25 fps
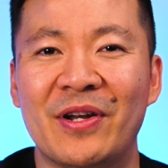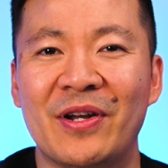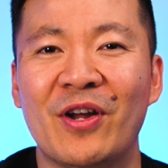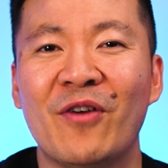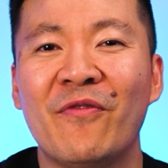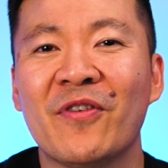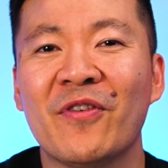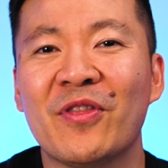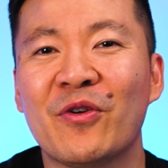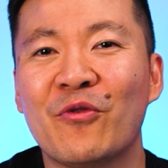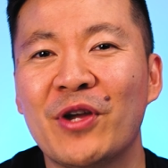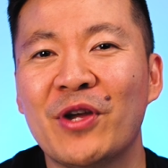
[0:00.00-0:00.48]
not
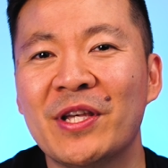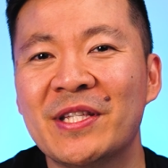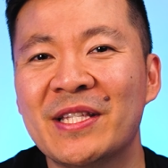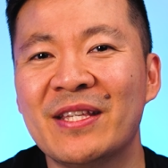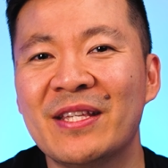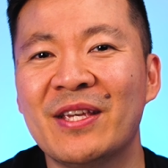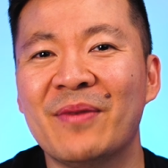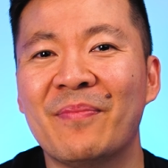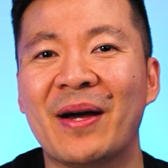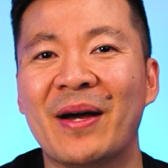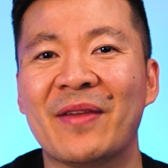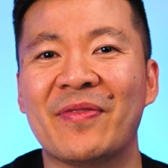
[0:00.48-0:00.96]
for the reason
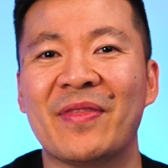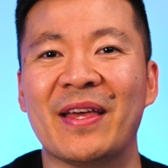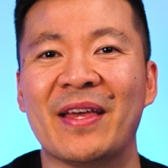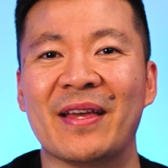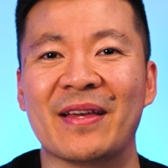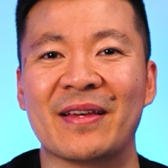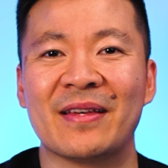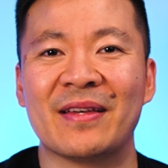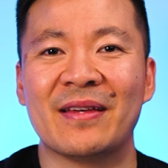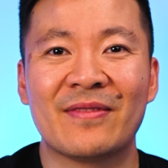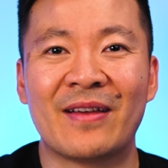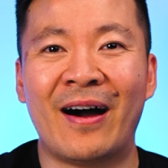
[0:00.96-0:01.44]
you might
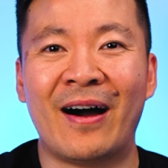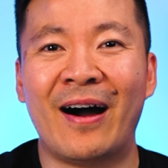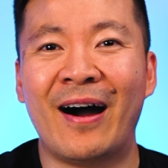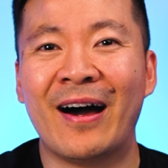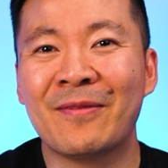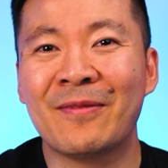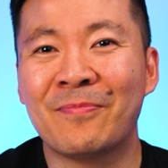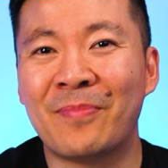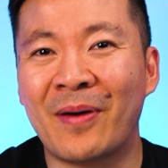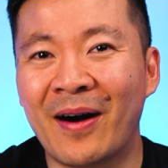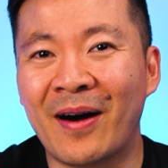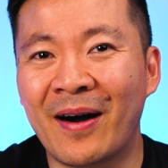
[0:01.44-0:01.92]
think. The
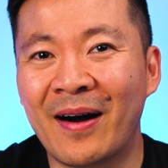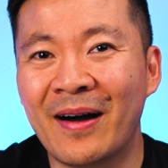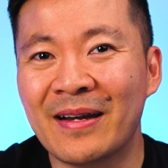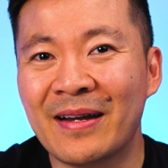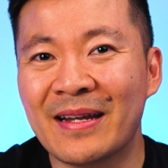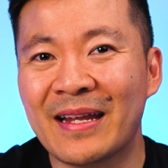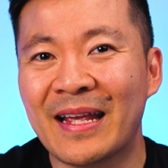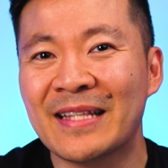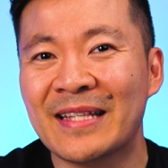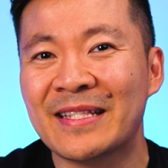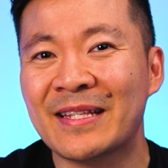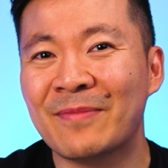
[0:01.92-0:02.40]
hard part
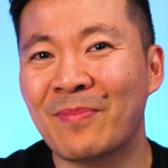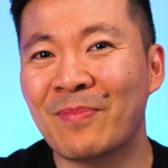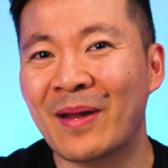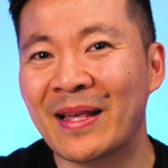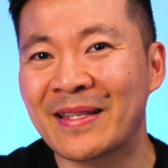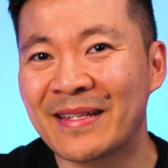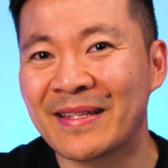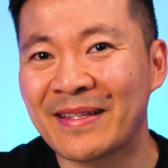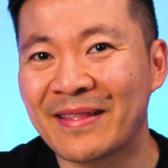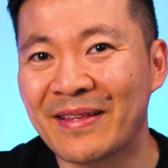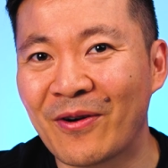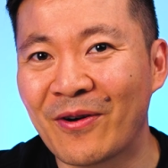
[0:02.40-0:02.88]
isn't
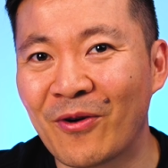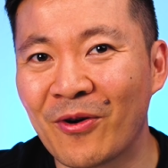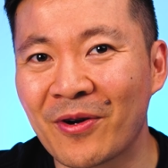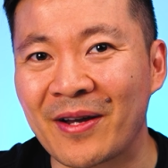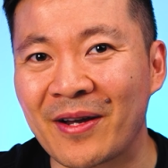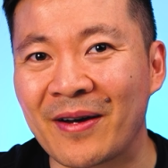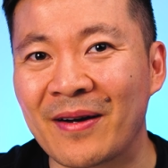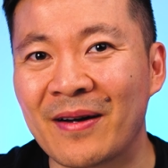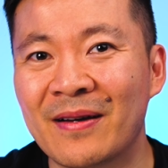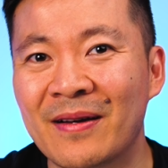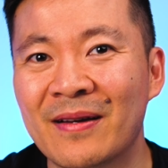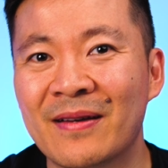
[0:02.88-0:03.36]
placing the
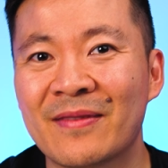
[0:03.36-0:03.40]
order.